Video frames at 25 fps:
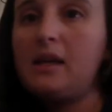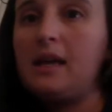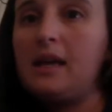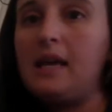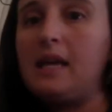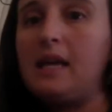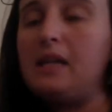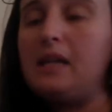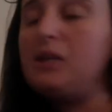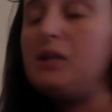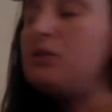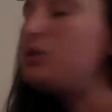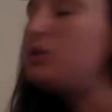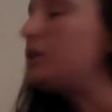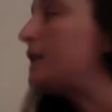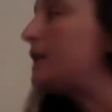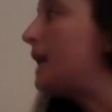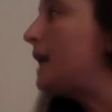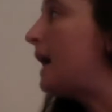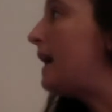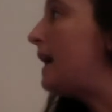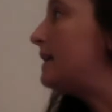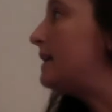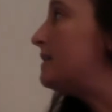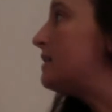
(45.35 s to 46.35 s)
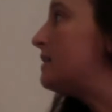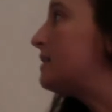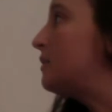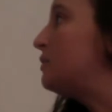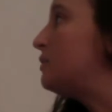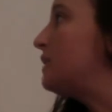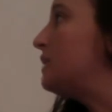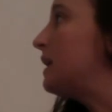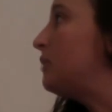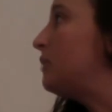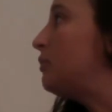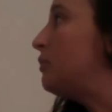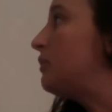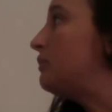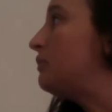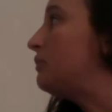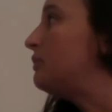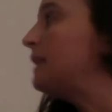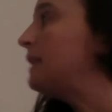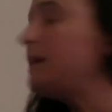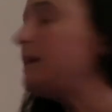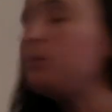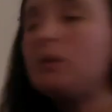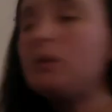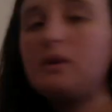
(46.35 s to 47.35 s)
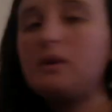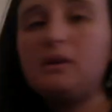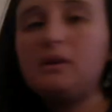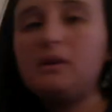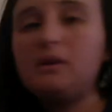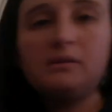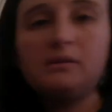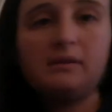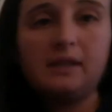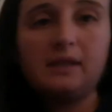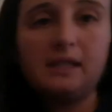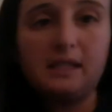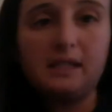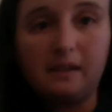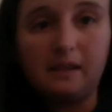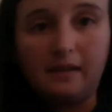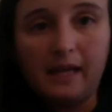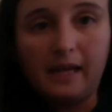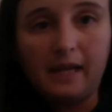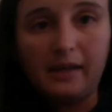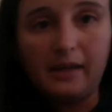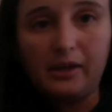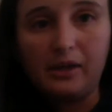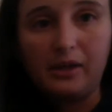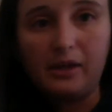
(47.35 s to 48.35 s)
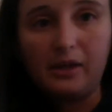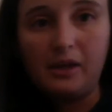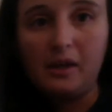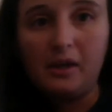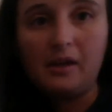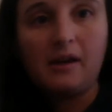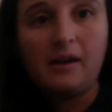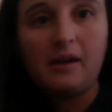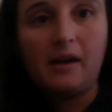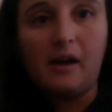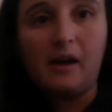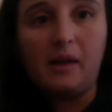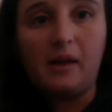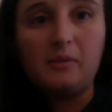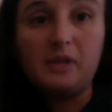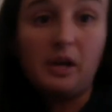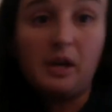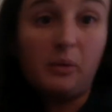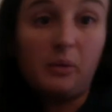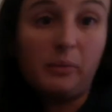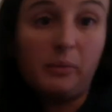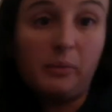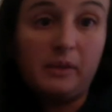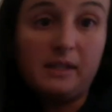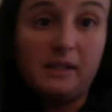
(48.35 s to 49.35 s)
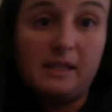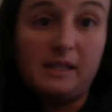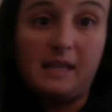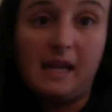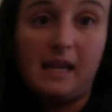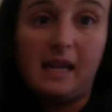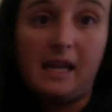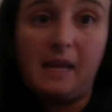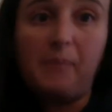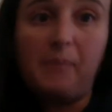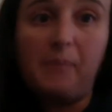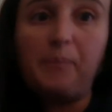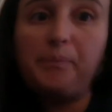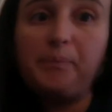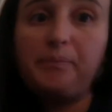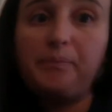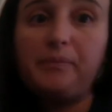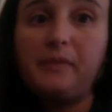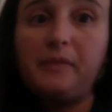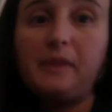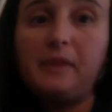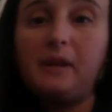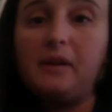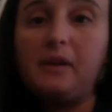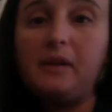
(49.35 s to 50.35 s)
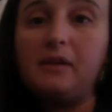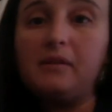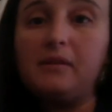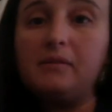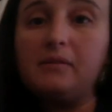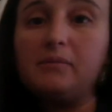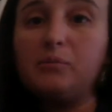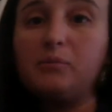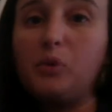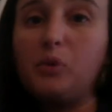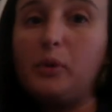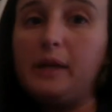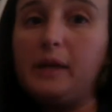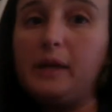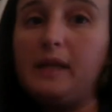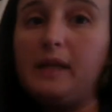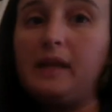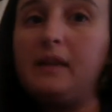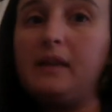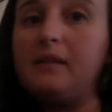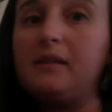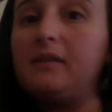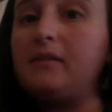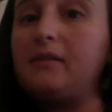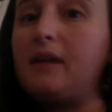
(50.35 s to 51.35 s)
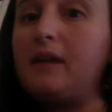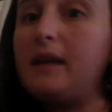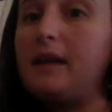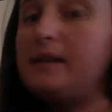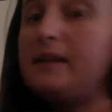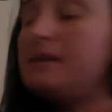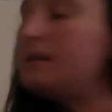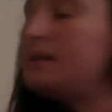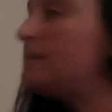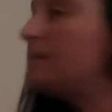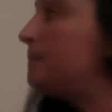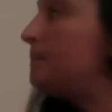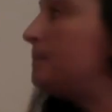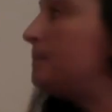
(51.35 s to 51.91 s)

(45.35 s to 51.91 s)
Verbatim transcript: and it usually has some type of label that's a letter um, to help us name the point and the lines.